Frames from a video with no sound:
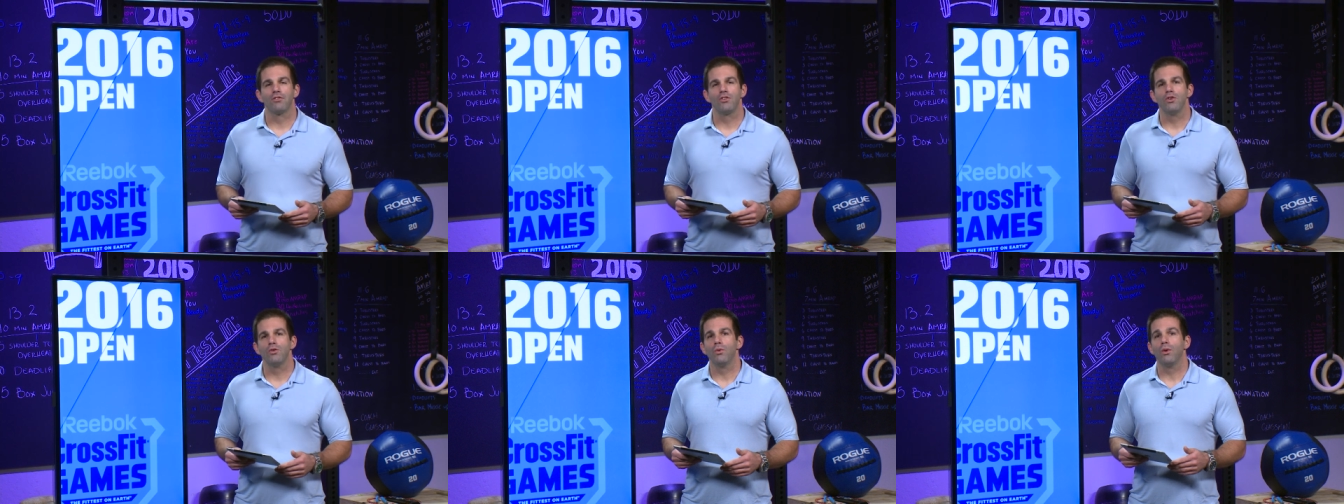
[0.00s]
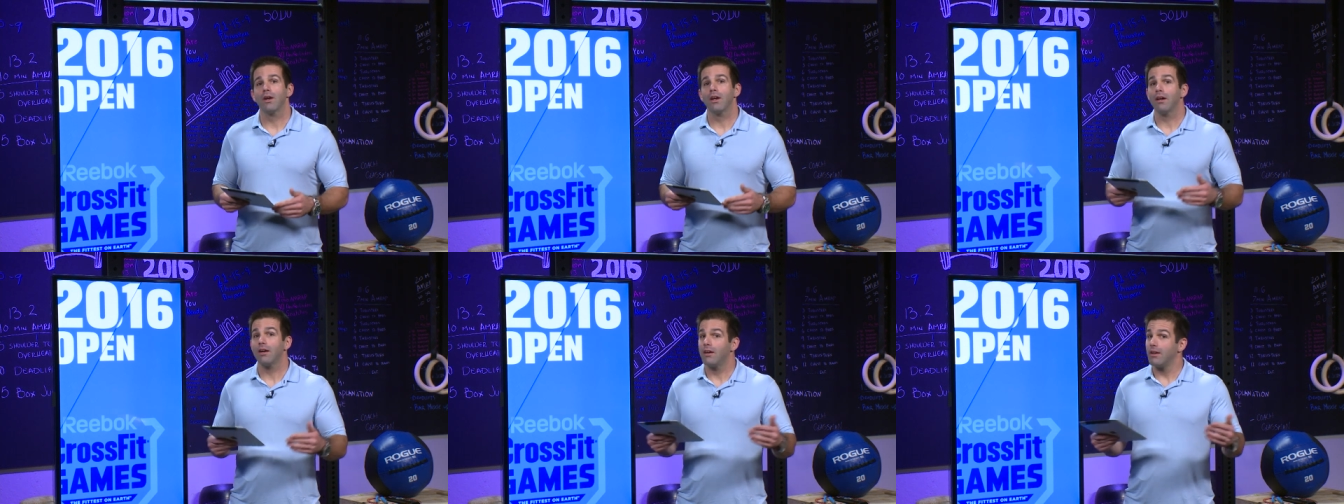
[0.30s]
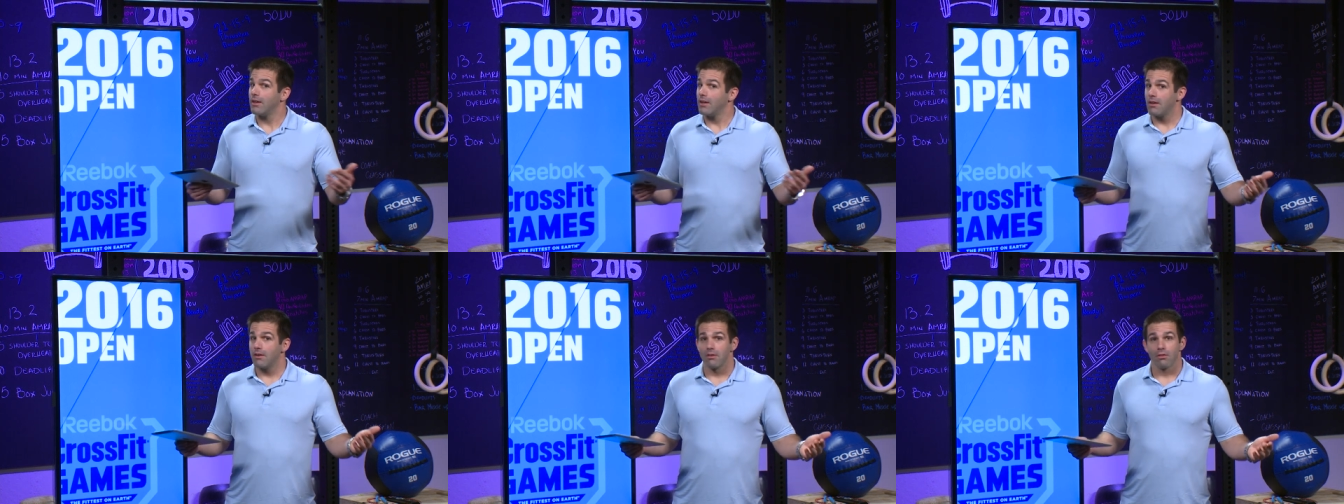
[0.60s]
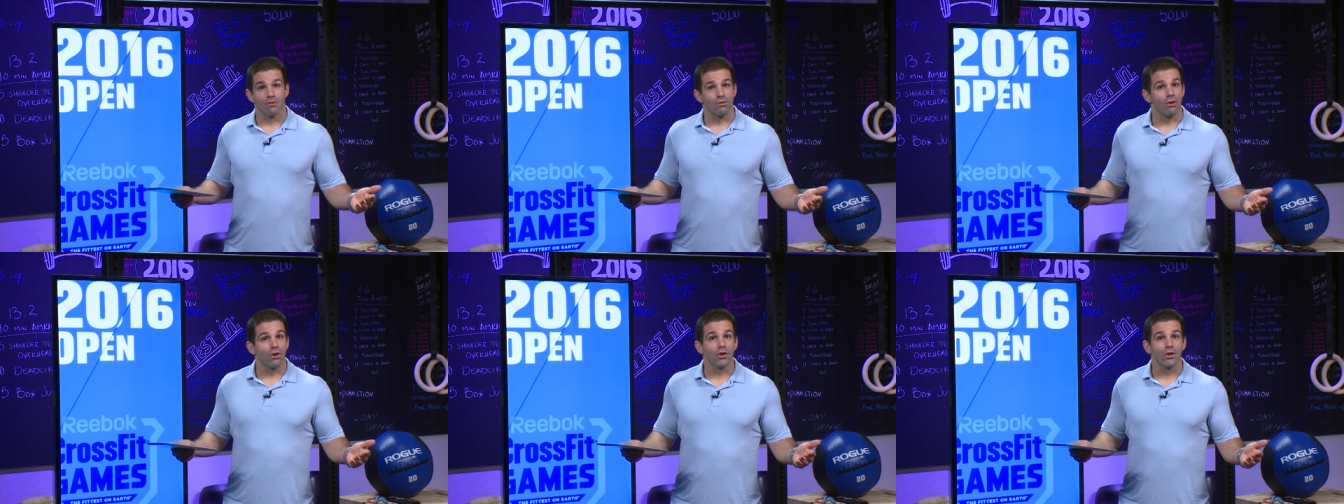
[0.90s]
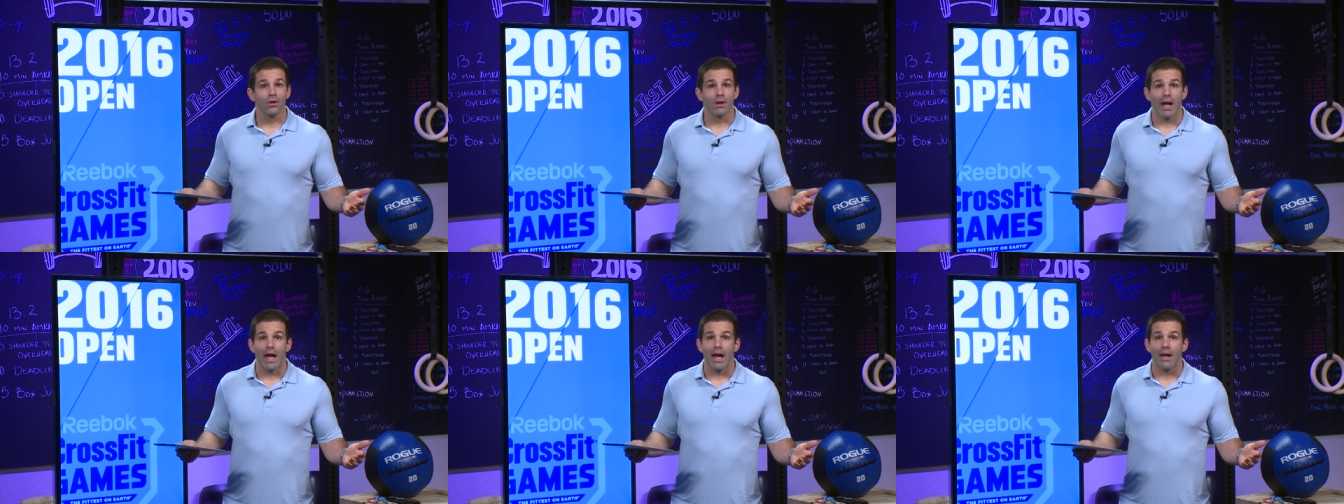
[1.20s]
If you want to throw
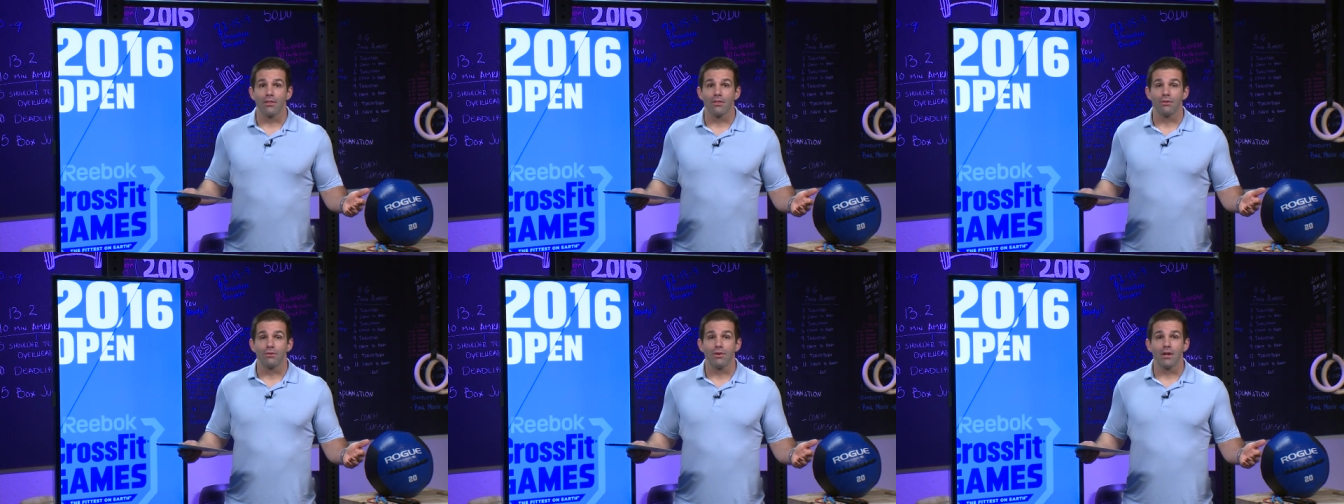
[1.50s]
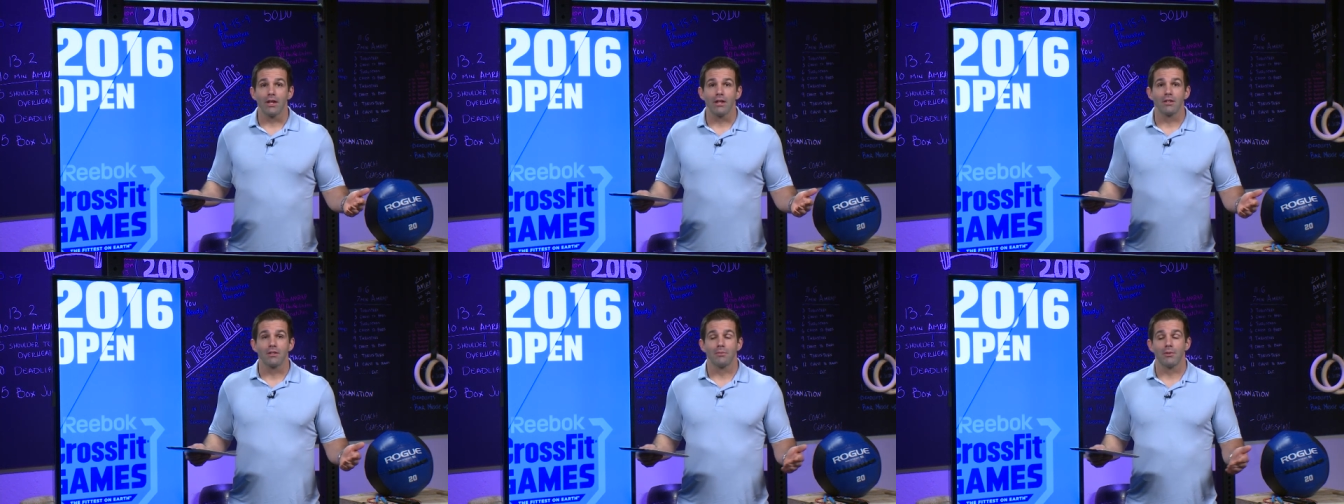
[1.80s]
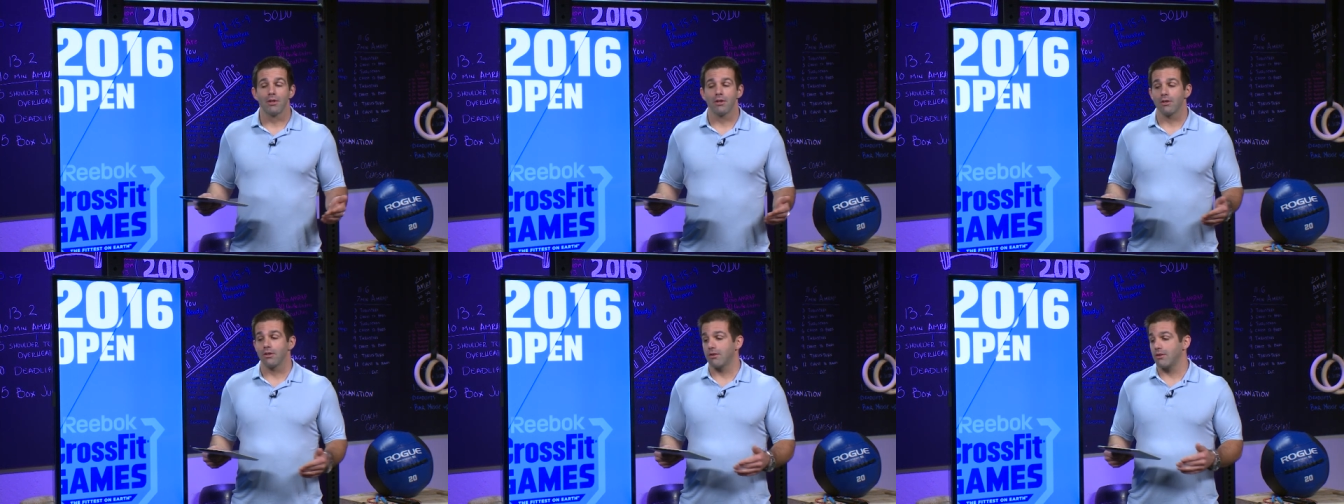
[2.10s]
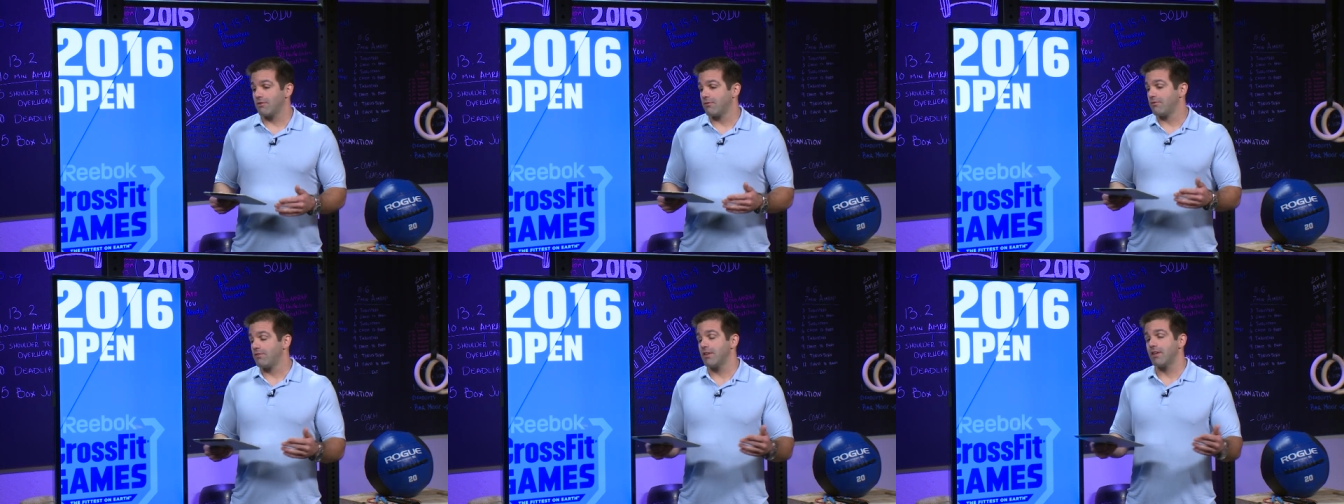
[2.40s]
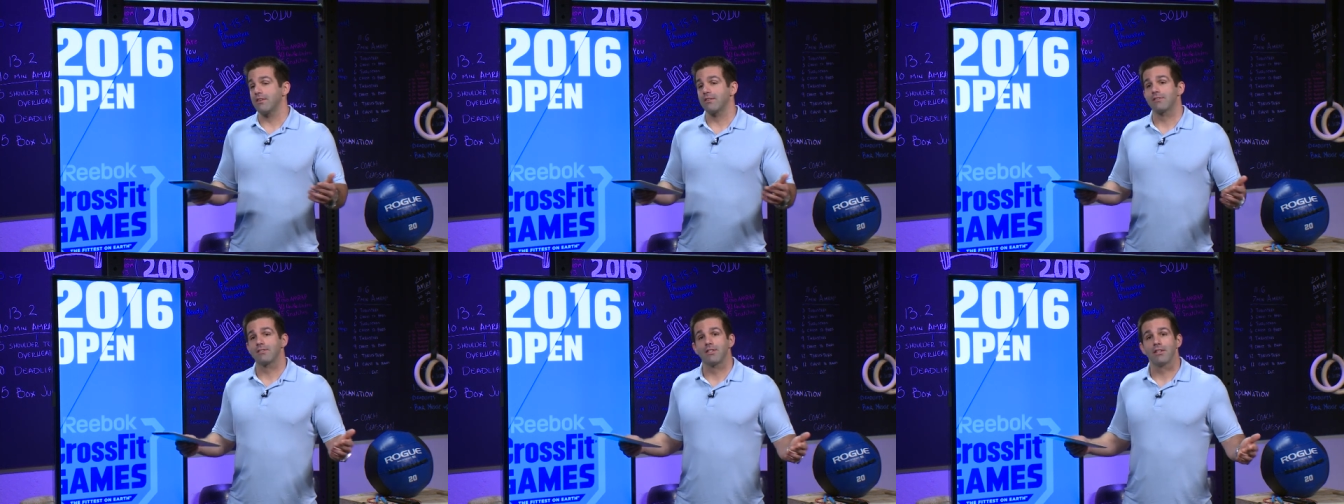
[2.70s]
your hat in the ring to be earned
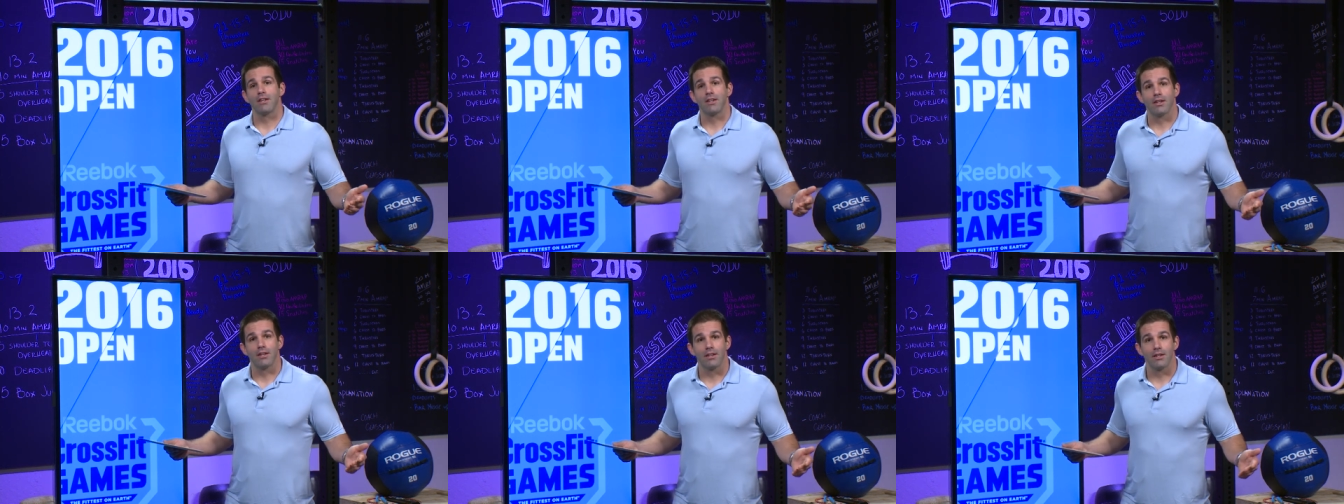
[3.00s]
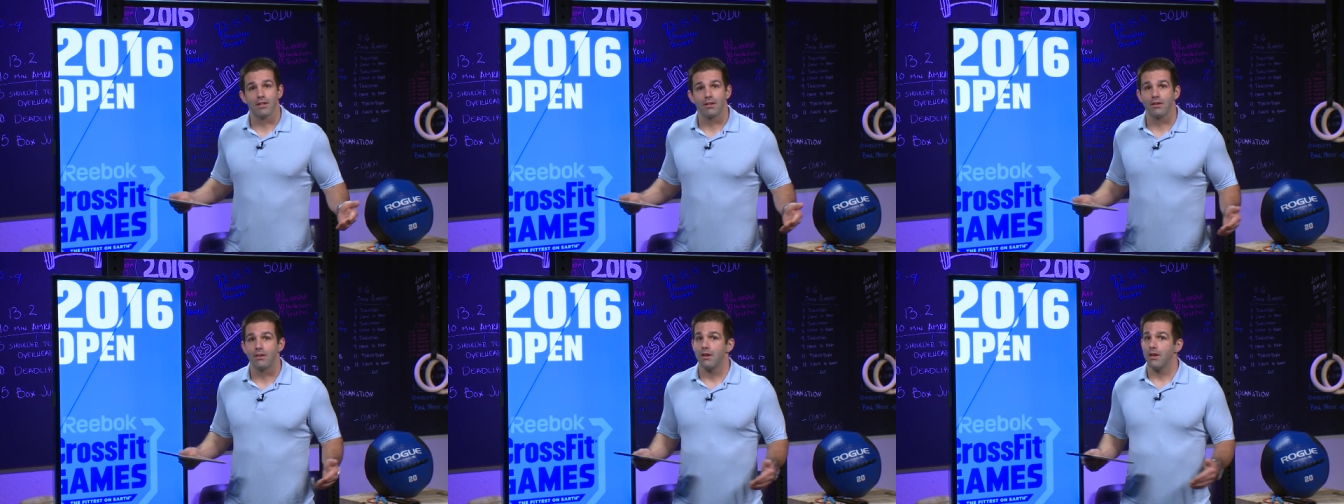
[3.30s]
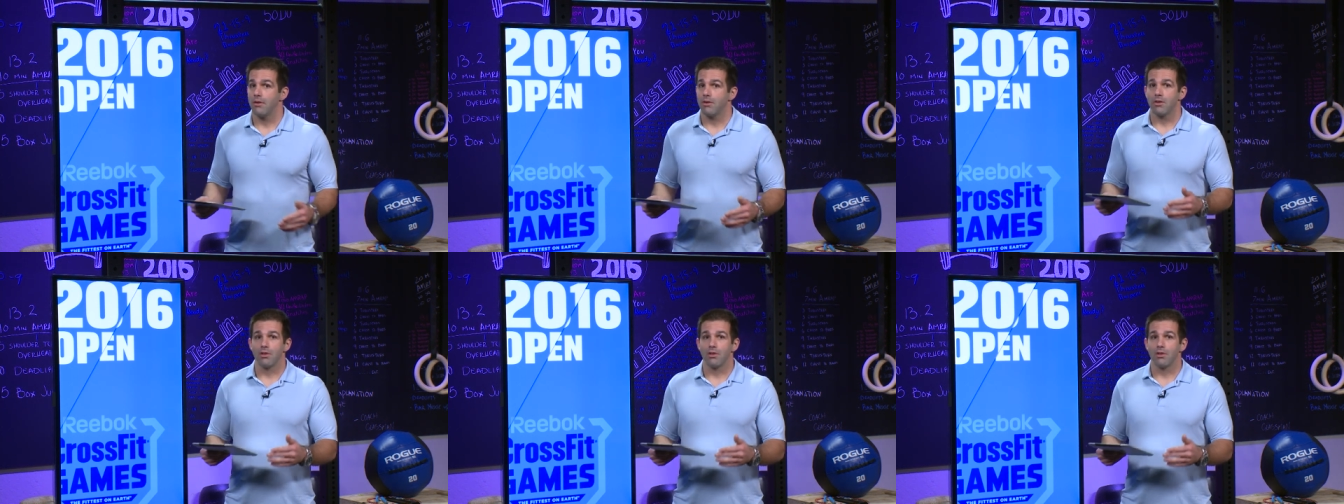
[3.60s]
fittest in